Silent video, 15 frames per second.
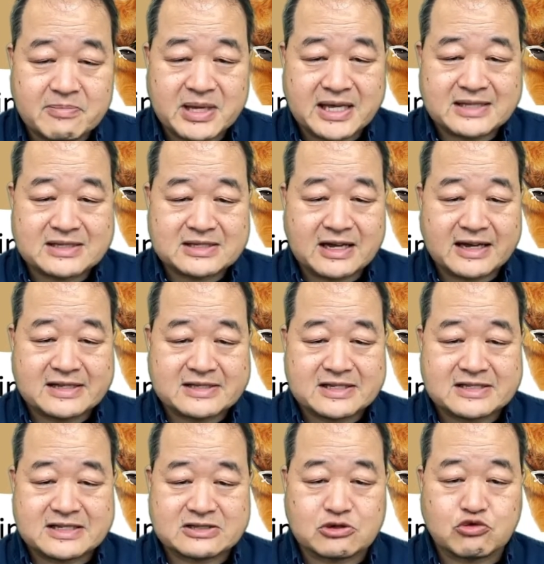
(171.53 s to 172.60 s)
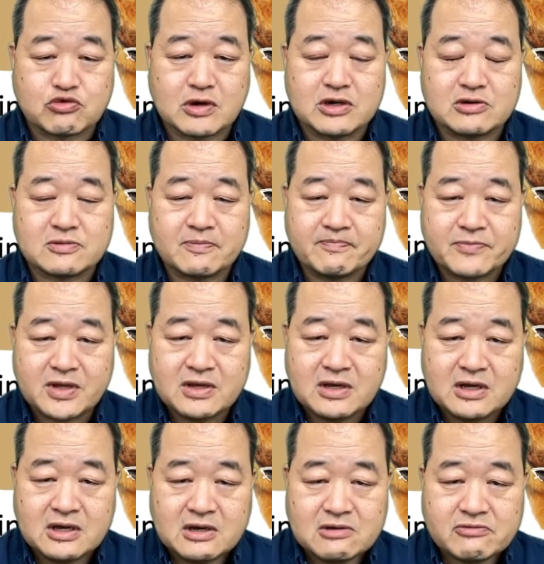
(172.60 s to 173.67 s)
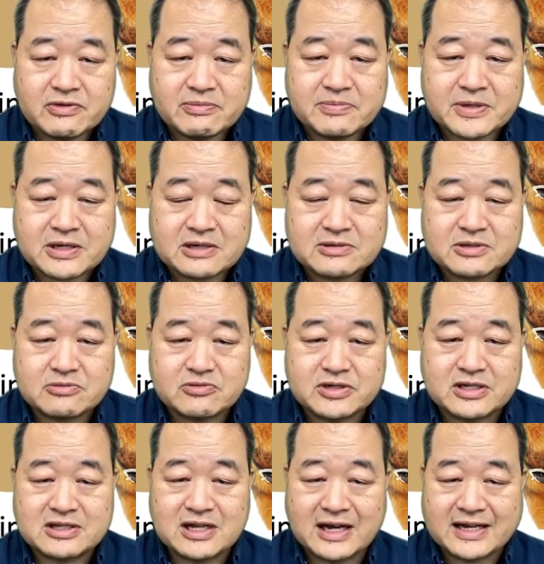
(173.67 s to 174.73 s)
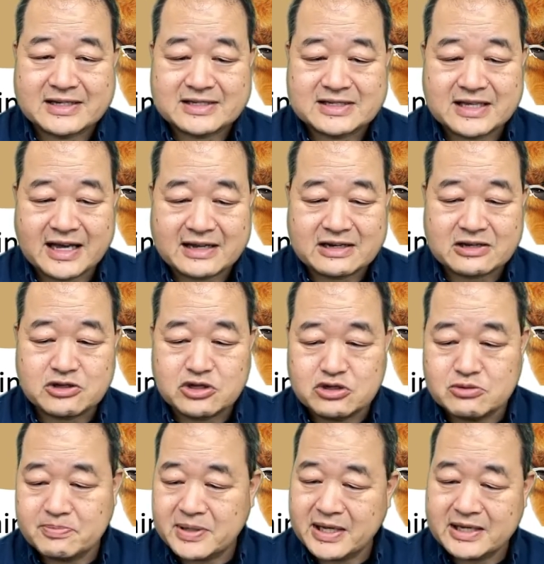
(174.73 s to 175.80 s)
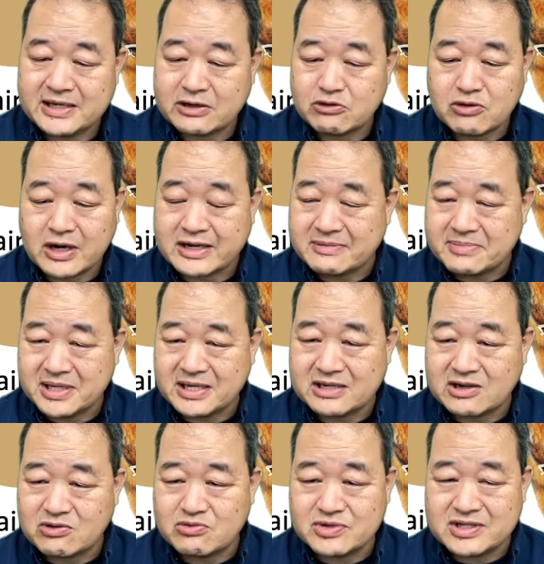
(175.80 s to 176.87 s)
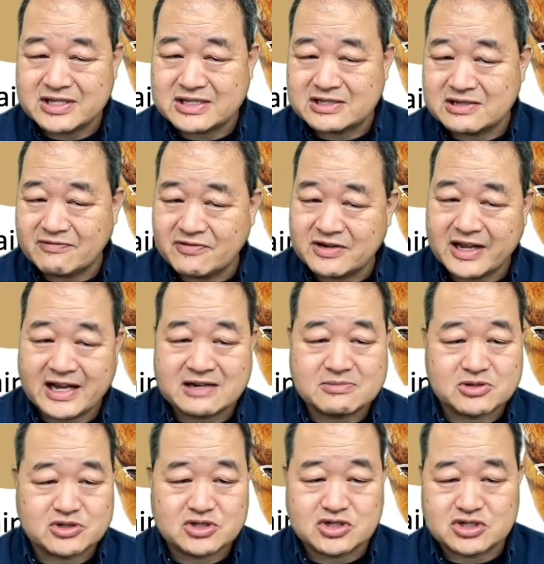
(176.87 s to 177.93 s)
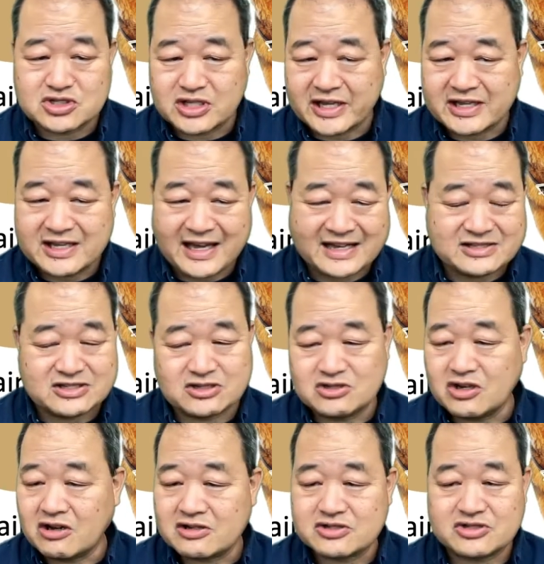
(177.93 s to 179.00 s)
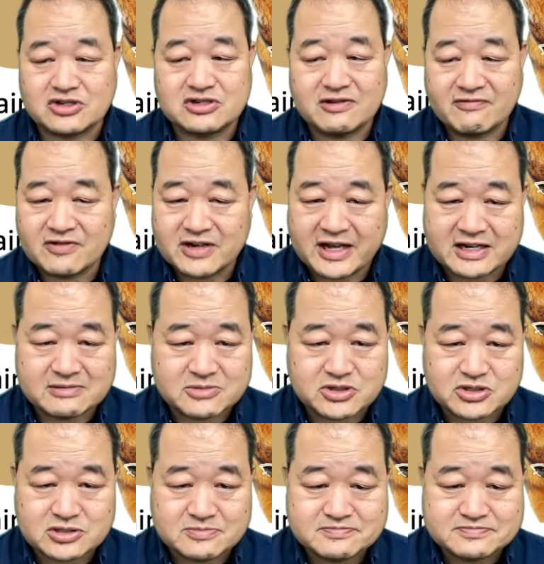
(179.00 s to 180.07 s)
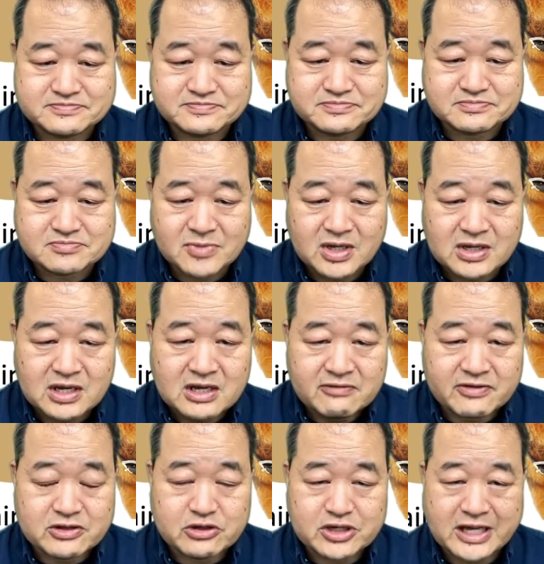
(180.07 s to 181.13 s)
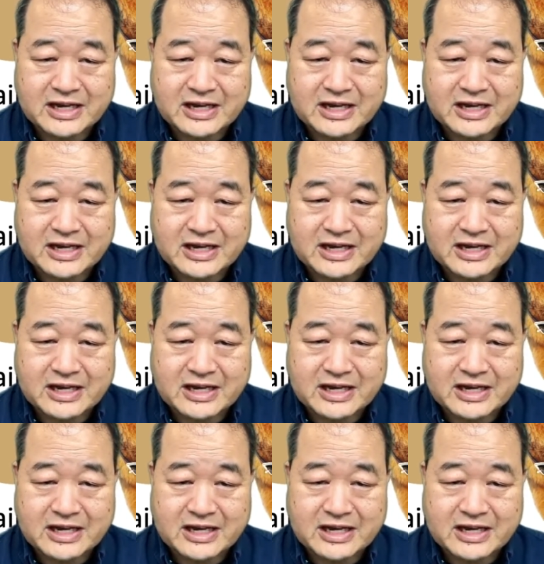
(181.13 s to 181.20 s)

pain sciences has grown, we've begun to realize that acute pain and chronic pain are really different animals, just like cats and dogs are different animals. If we look